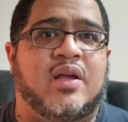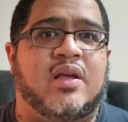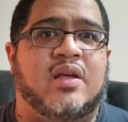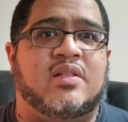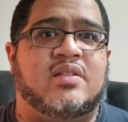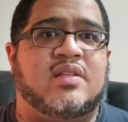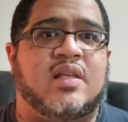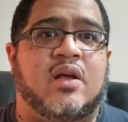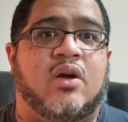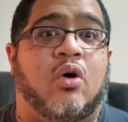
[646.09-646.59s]

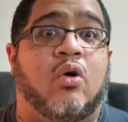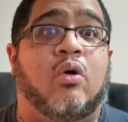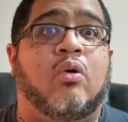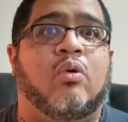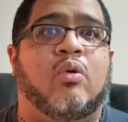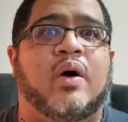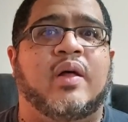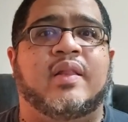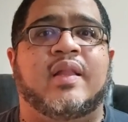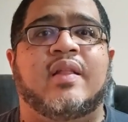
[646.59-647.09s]
It's like
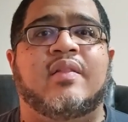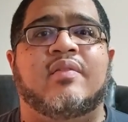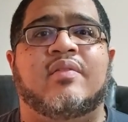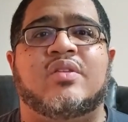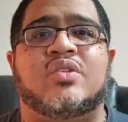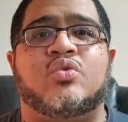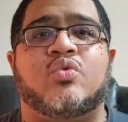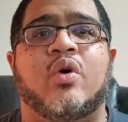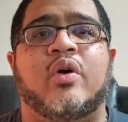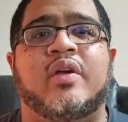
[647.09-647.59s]
oh, and then
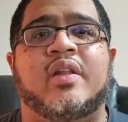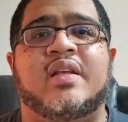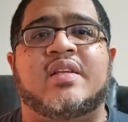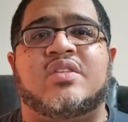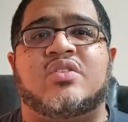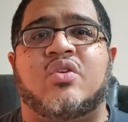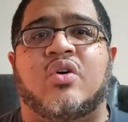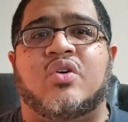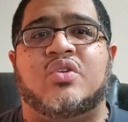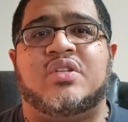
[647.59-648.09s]
Square Enix
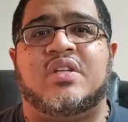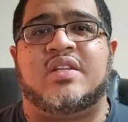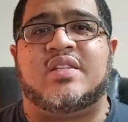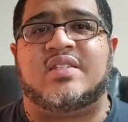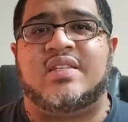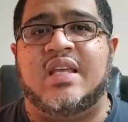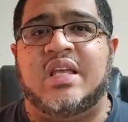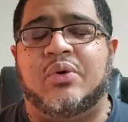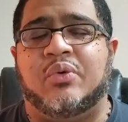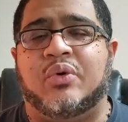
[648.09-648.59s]
calls it a
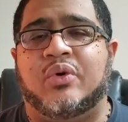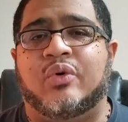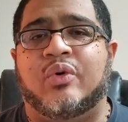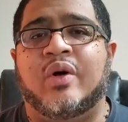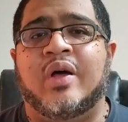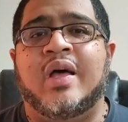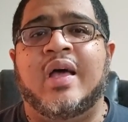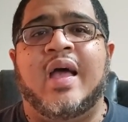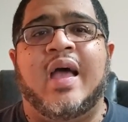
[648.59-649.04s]
sequel